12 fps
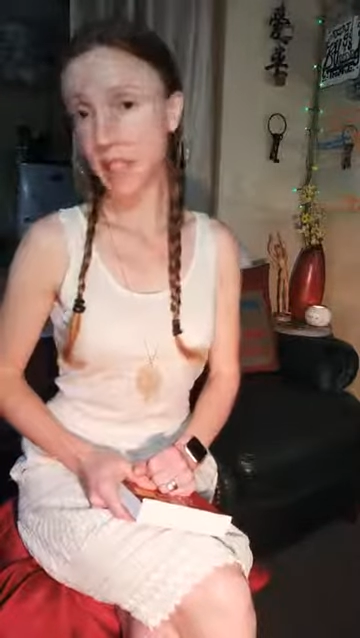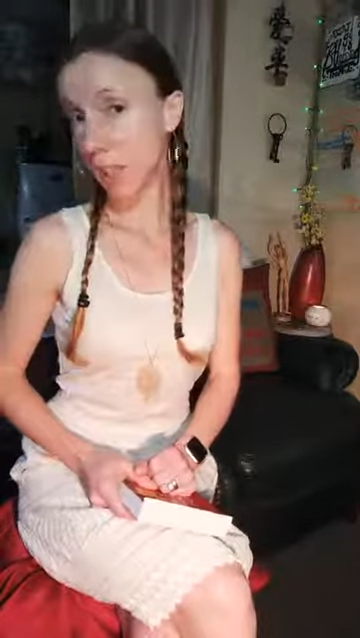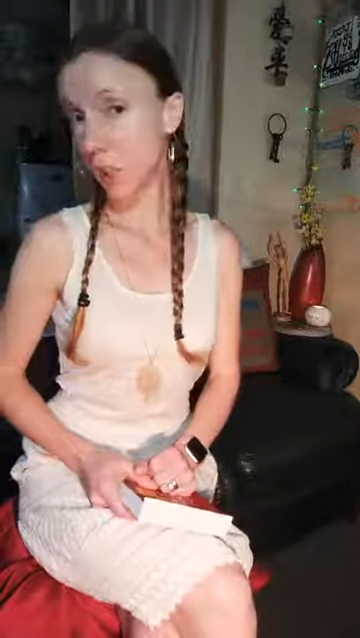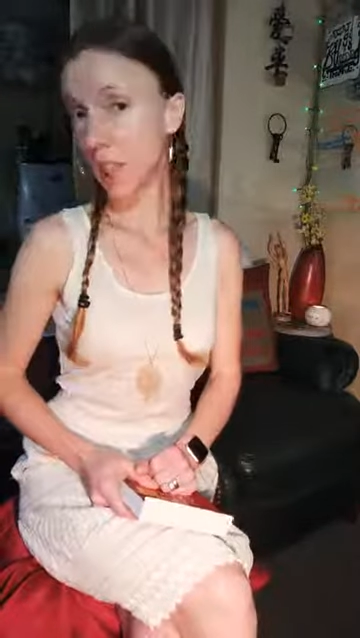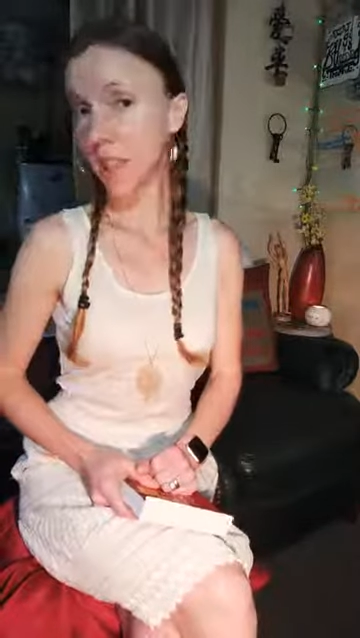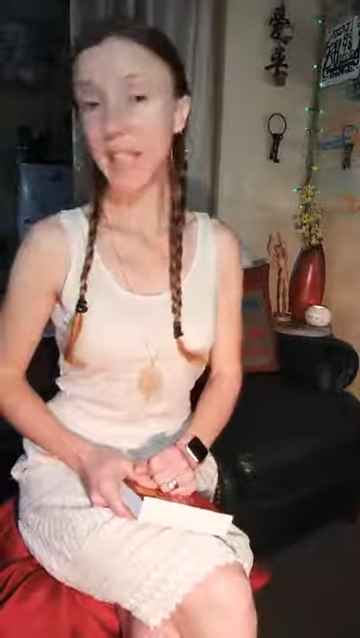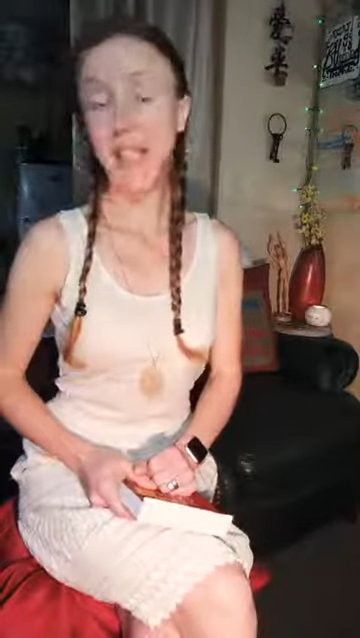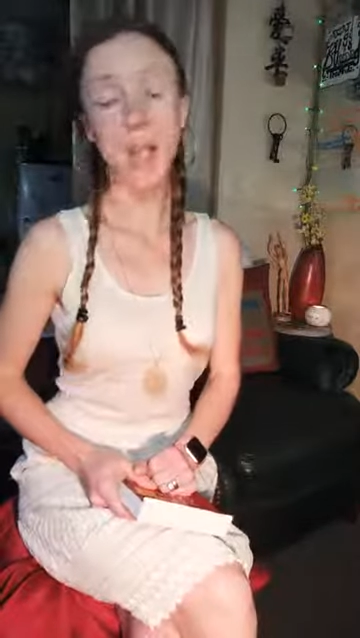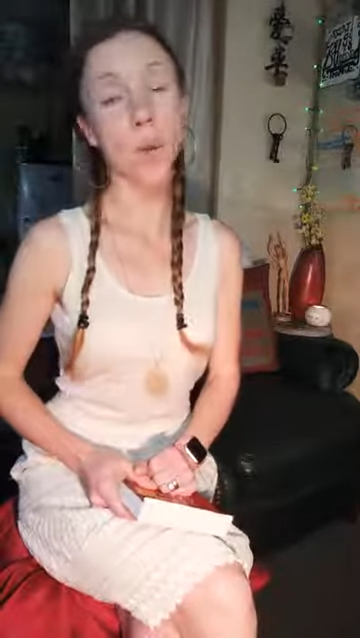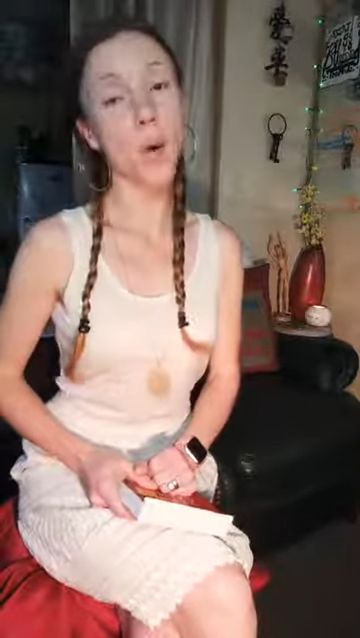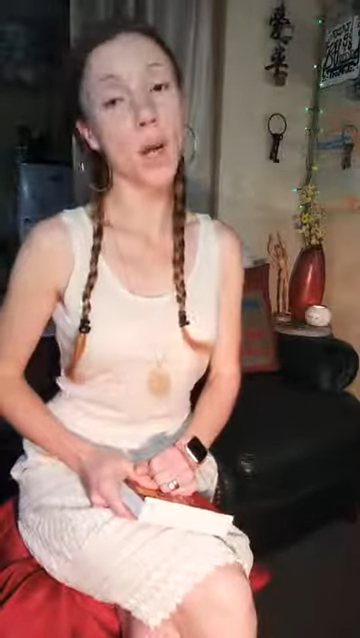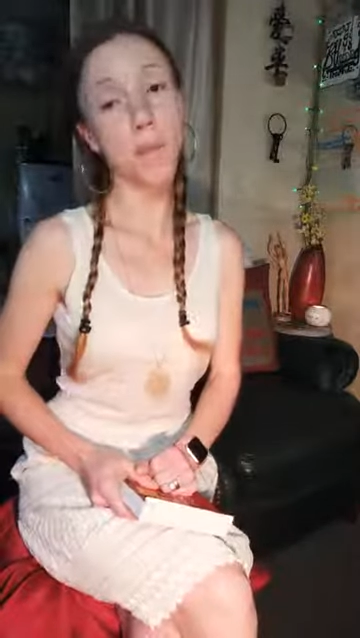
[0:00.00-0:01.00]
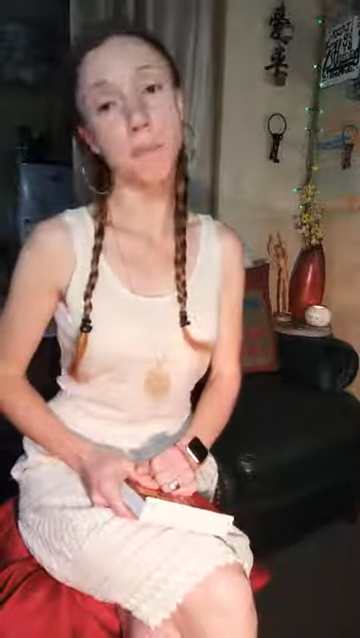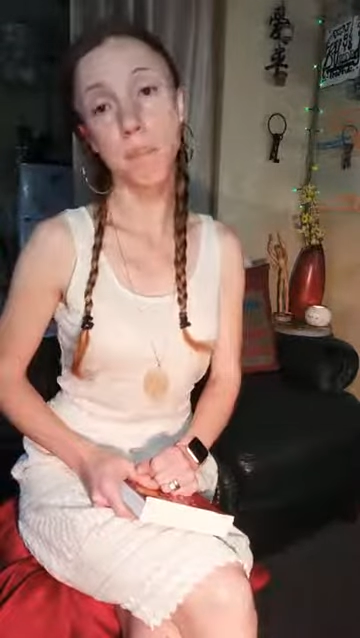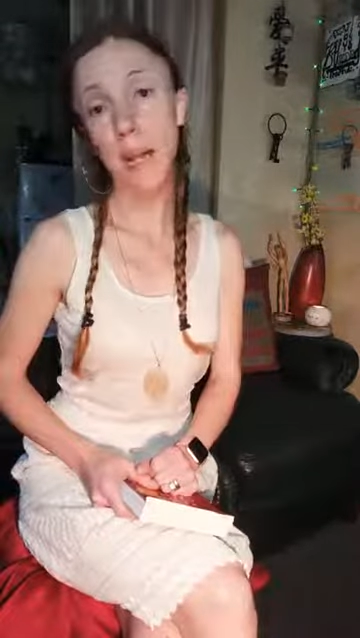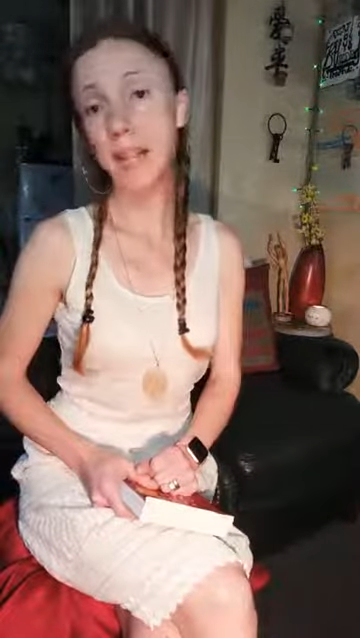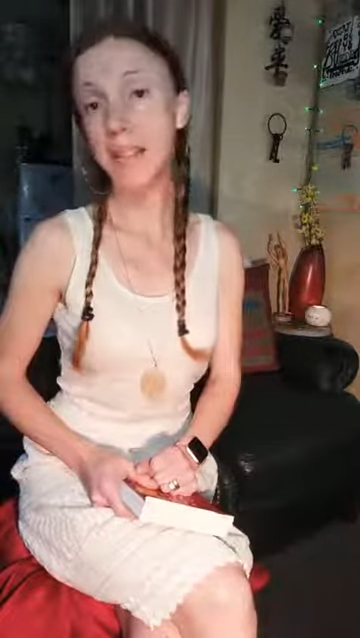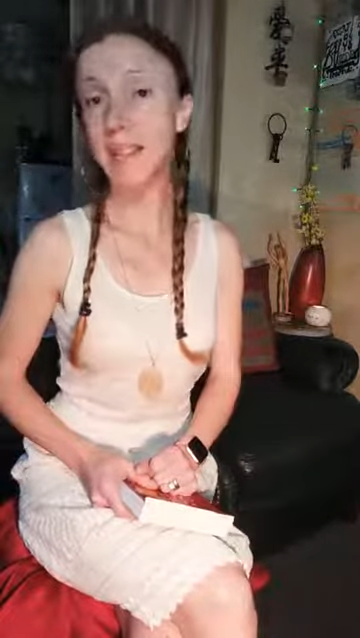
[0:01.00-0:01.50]
And you can take it one
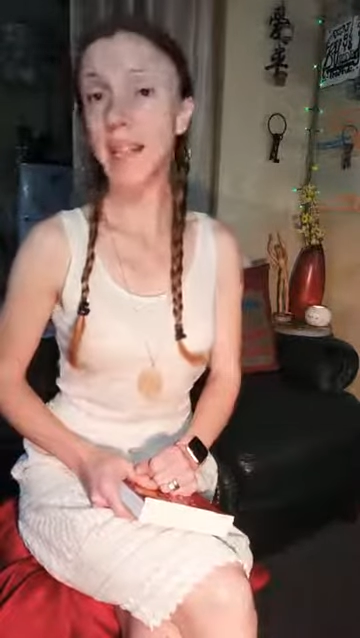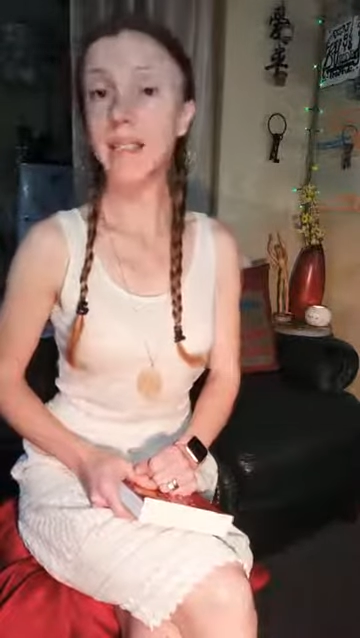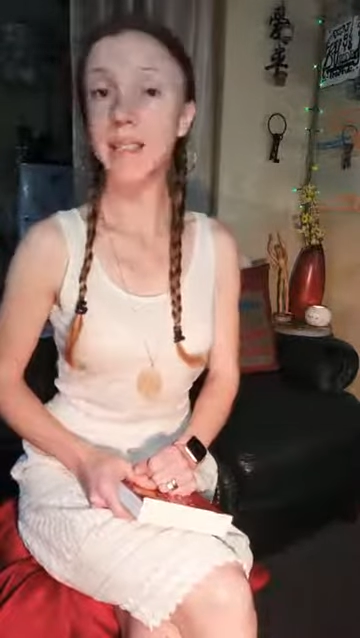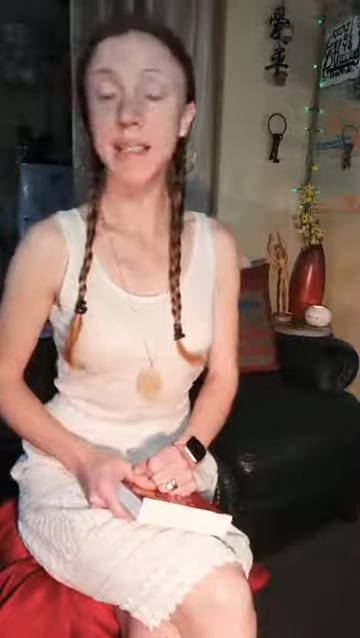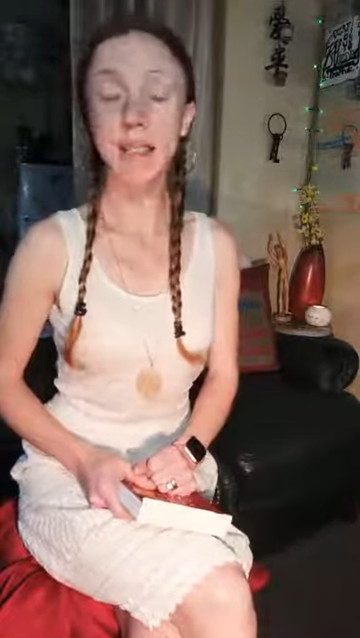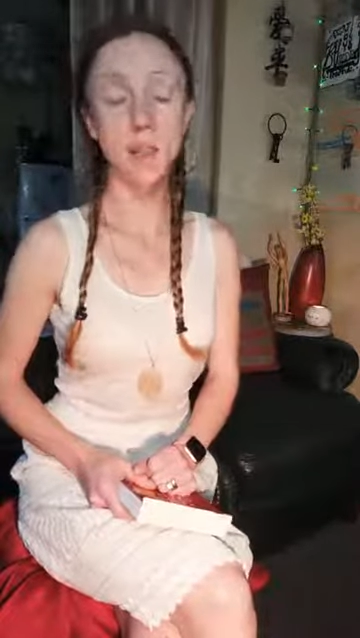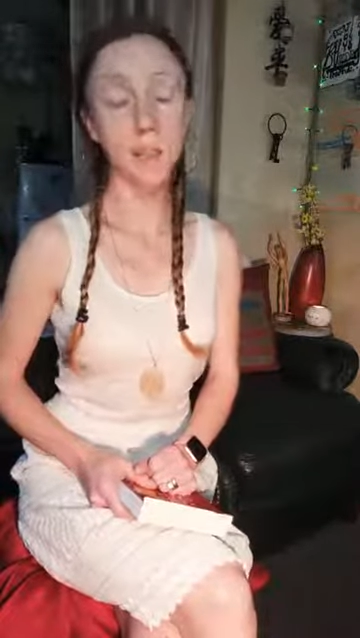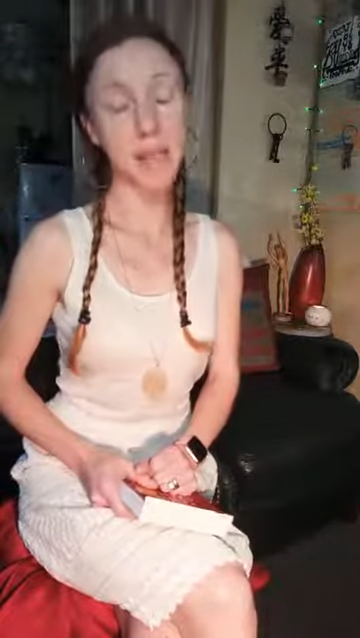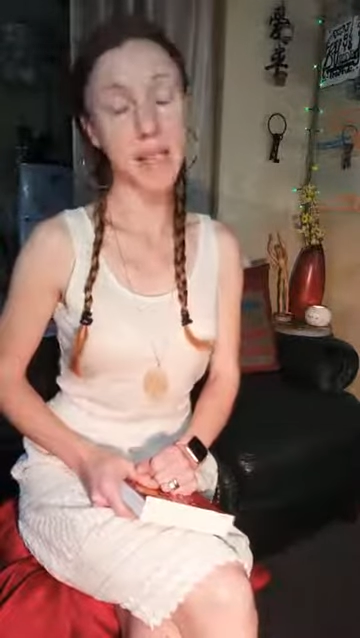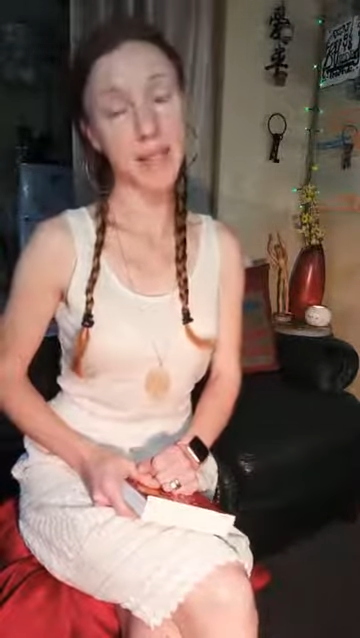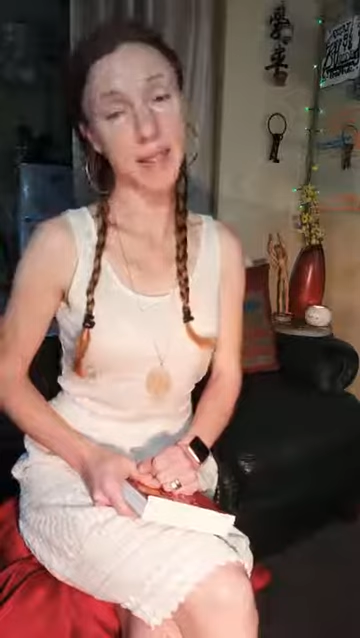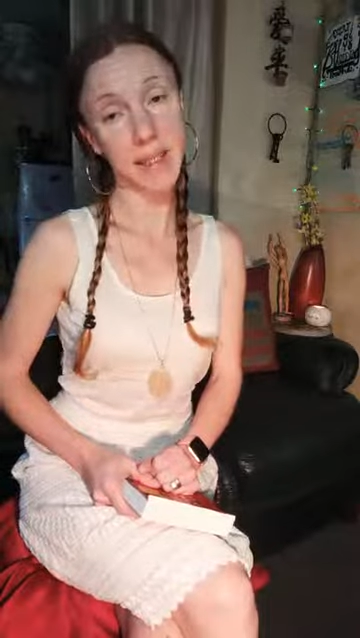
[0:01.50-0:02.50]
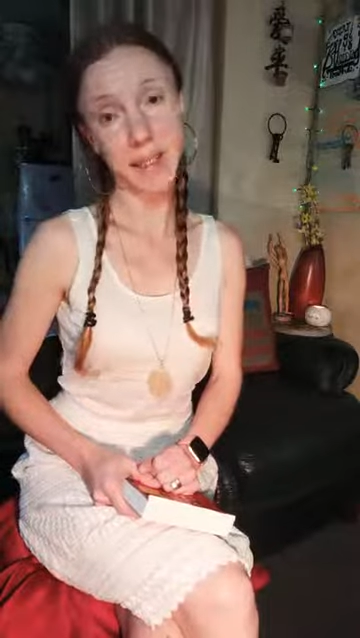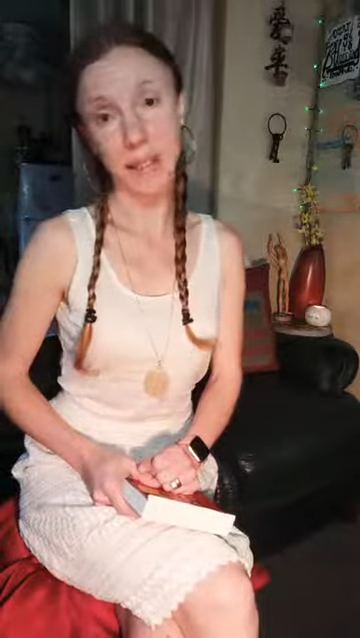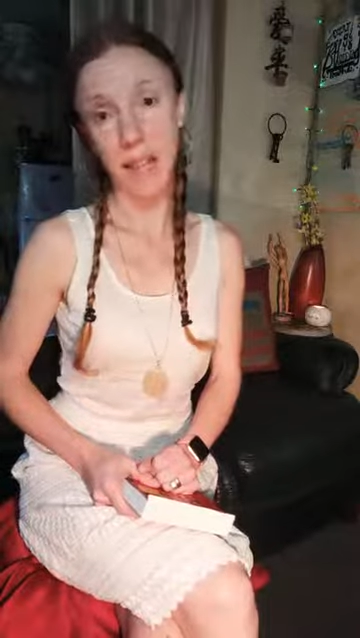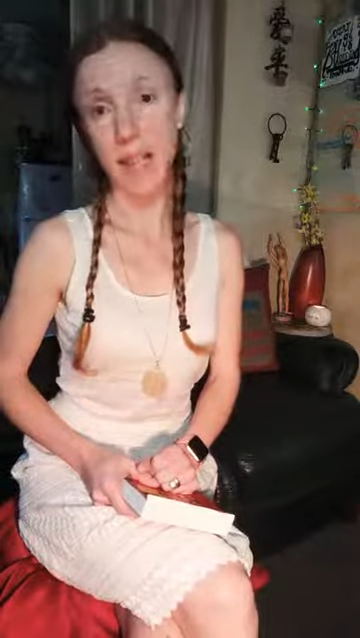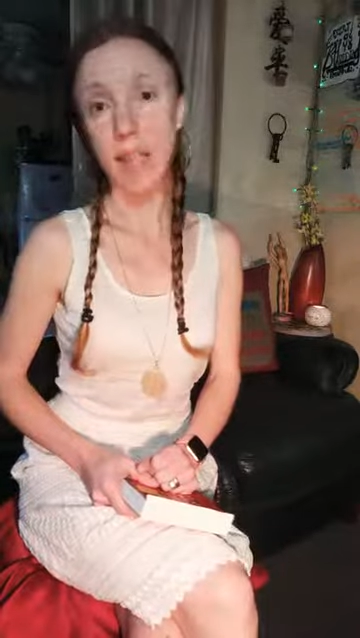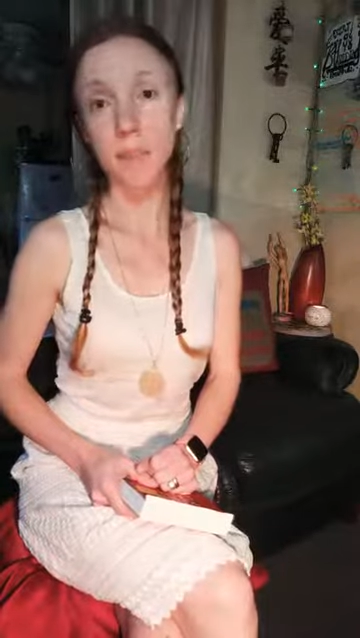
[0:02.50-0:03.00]
bite-sized little piece at
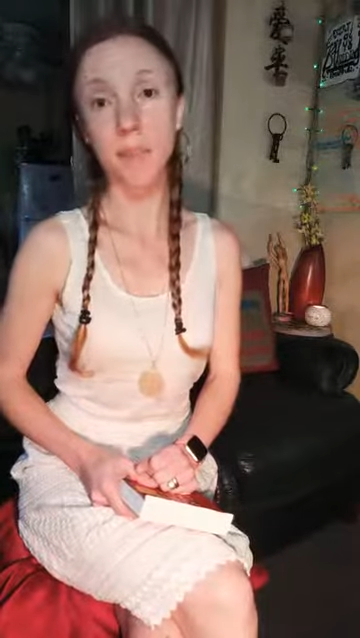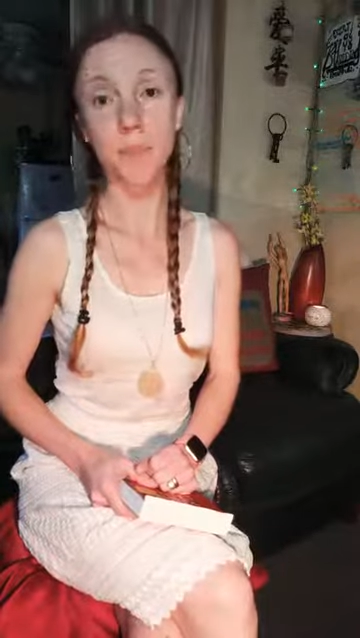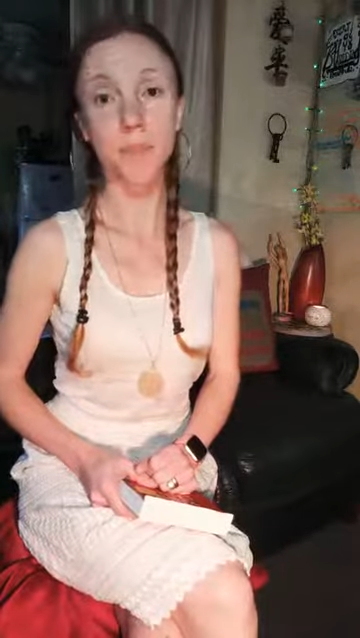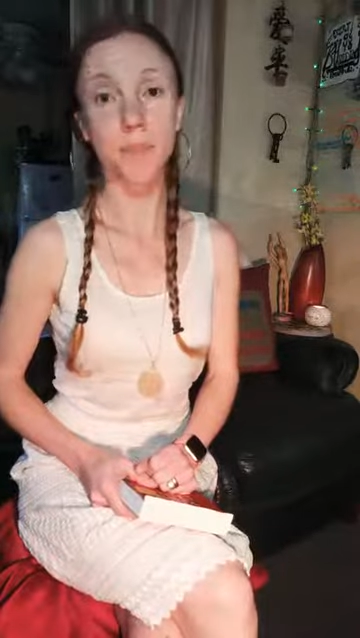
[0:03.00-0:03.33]
a time.